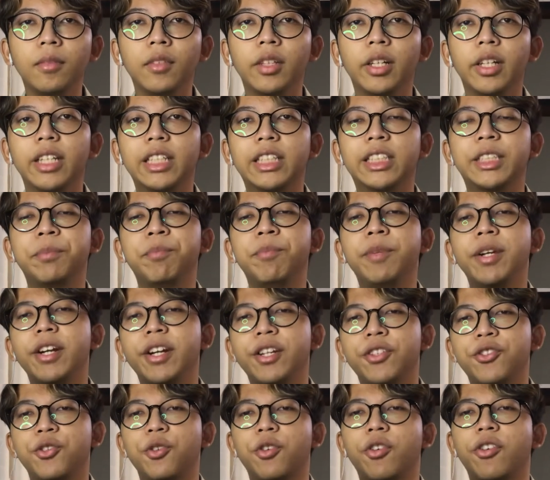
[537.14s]

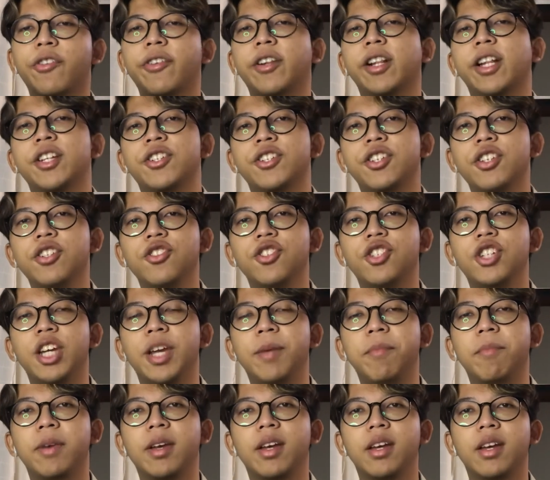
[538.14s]
spiritual
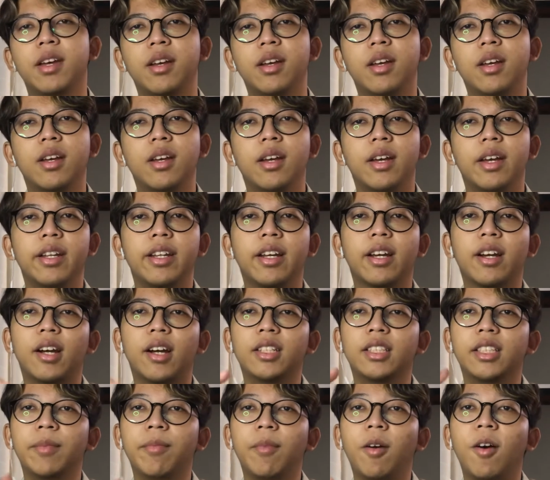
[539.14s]
relationship, the
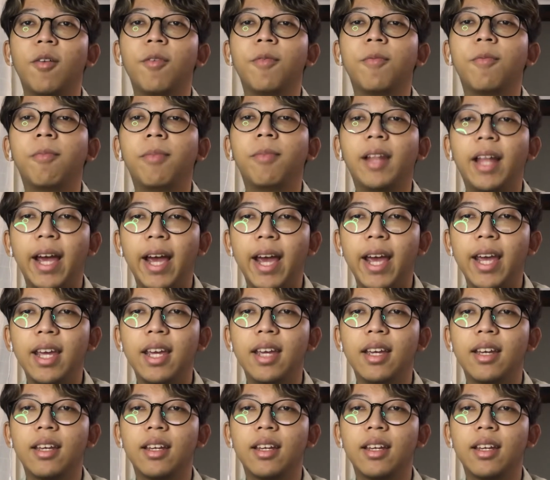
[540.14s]
concept of play